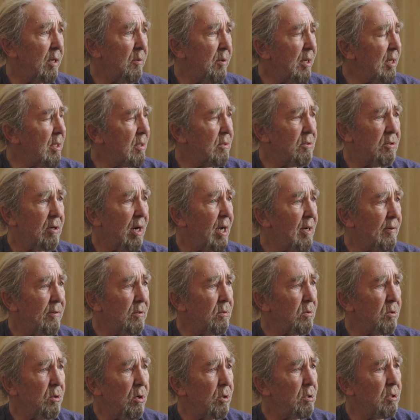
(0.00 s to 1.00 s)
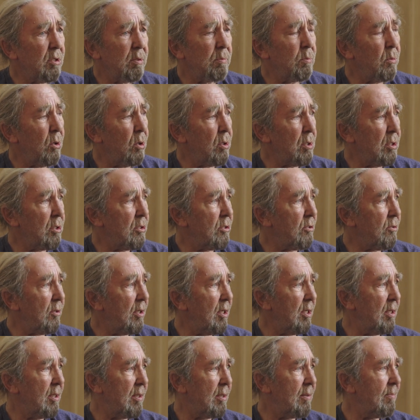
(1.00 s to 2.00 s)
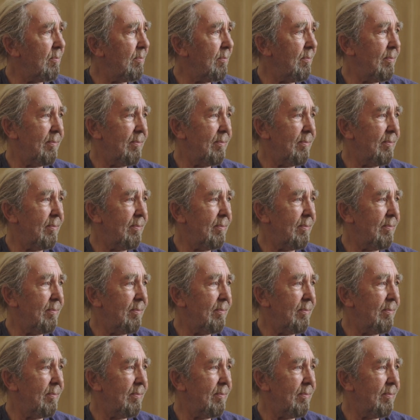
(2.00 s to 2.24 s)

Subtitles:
we had travelled, gone to monasteries,